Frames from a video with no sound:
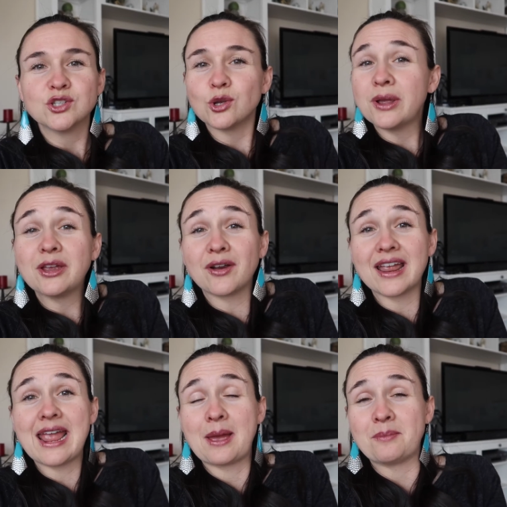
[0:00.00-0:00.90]
So here I
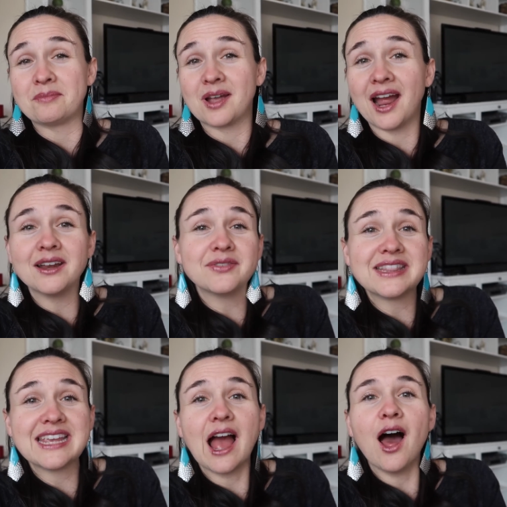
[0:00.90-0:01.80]
am, kind of
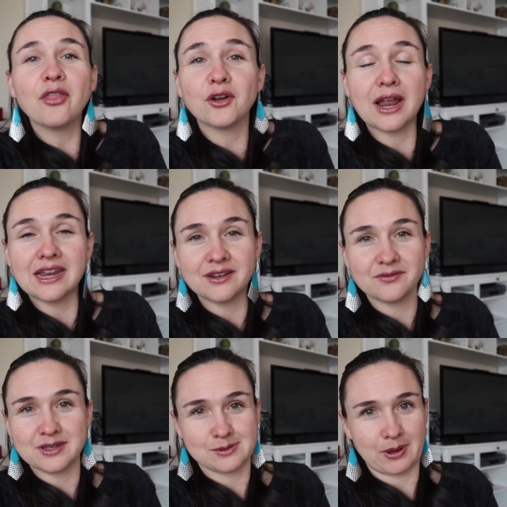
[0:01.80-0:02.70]
at the other end
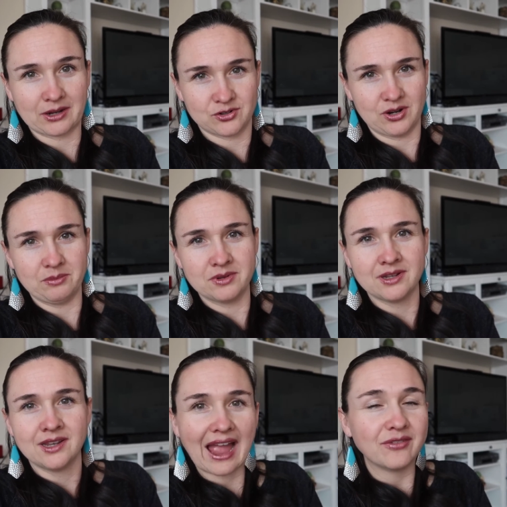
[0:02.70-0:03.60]
of the spectrum.
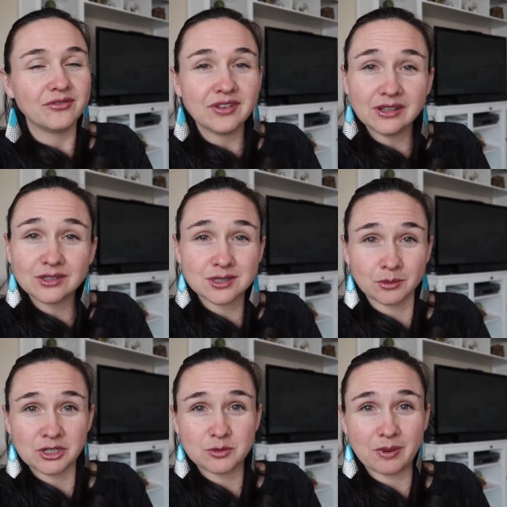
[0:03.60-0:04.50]
I feel so
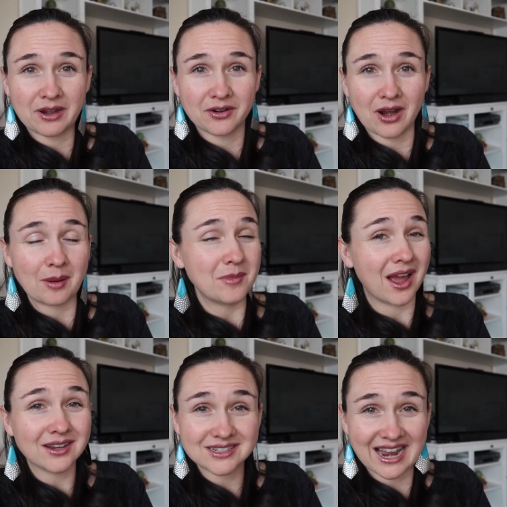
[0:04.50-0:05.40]
much better, I'm
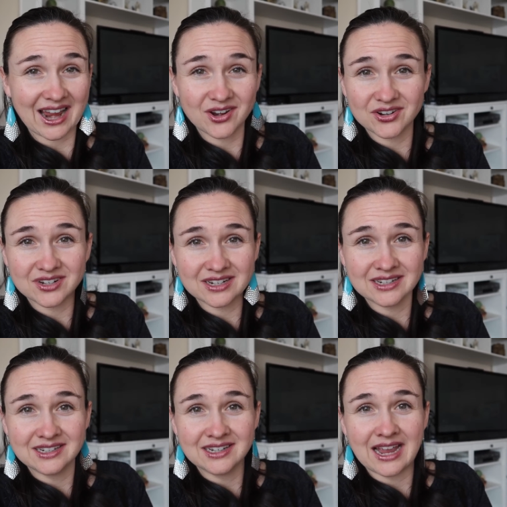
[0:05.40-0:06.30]
not tired,
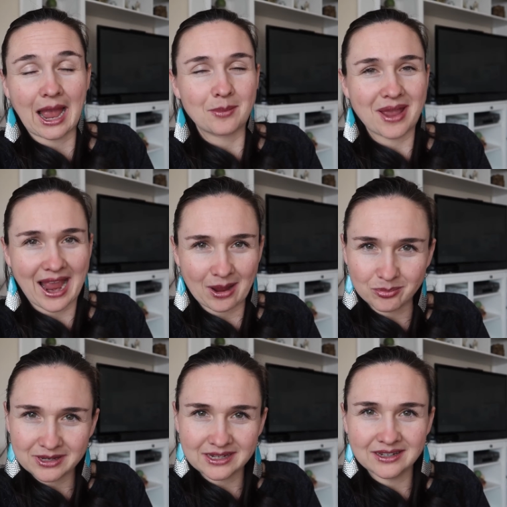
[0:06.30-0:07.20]
I'm
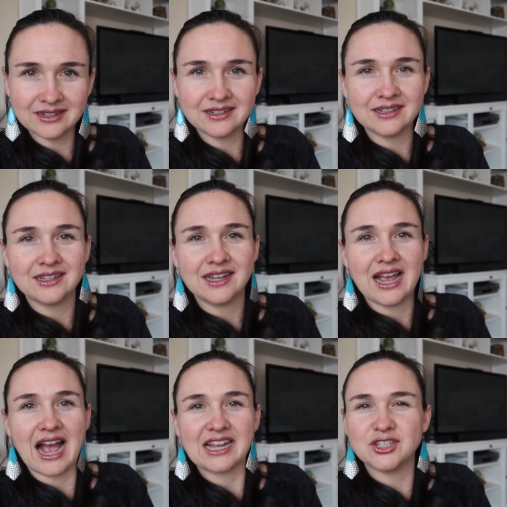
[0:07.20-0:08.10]
happy.
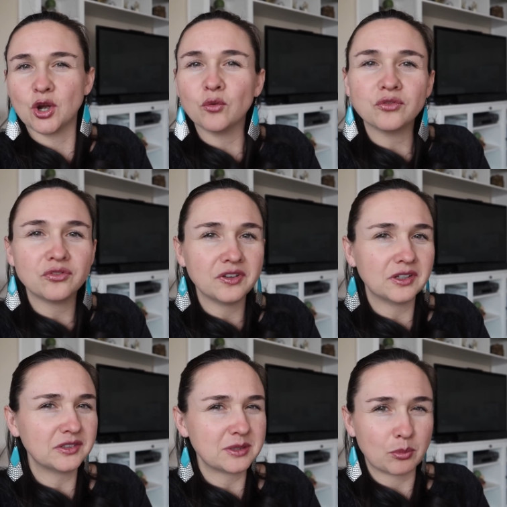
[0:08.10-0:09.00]
I don't
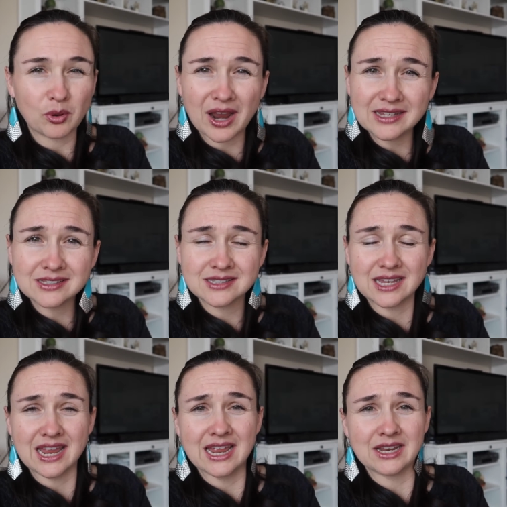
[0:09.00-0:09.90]
feel depressed
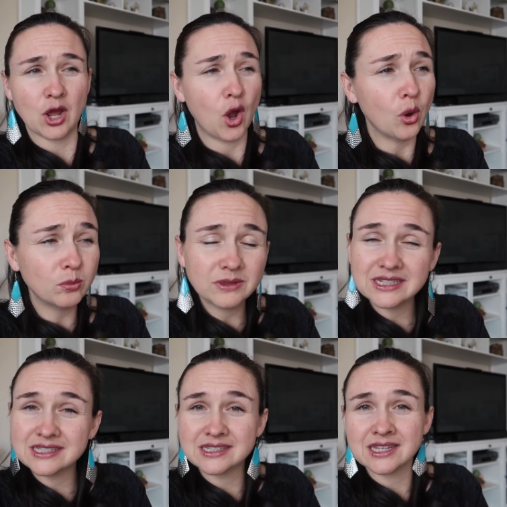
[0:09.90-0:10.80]
and
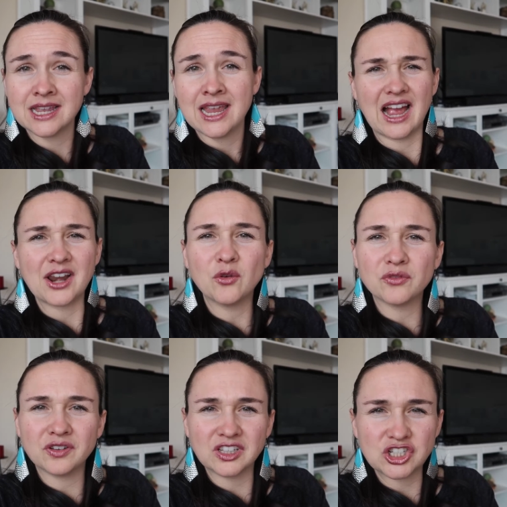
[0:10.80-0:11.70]
hopeless. I don't
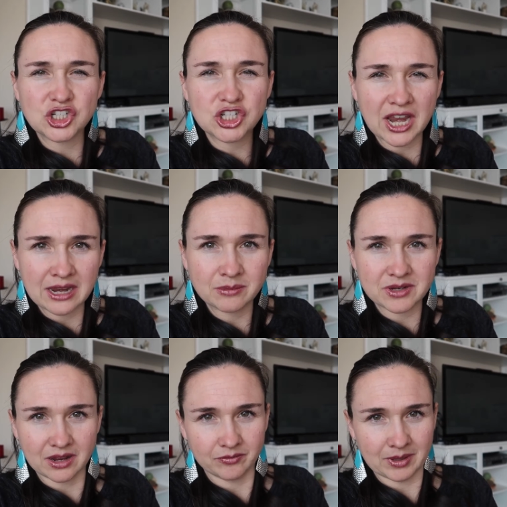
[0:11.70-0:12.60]
feel
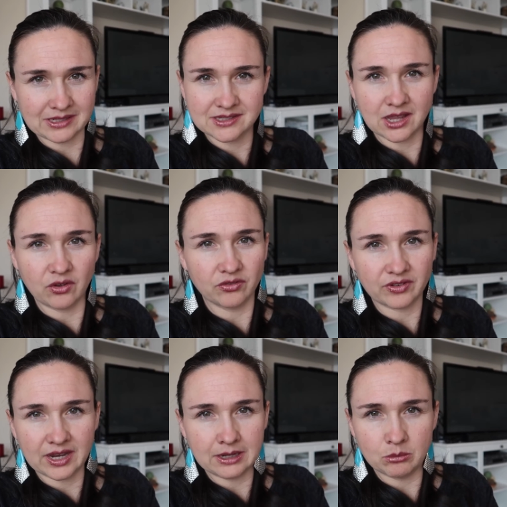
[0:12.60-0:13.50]
ashamed of myself
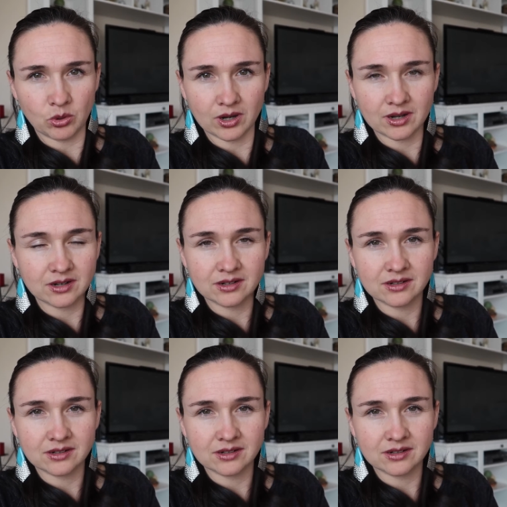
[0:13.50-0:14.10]
anymore.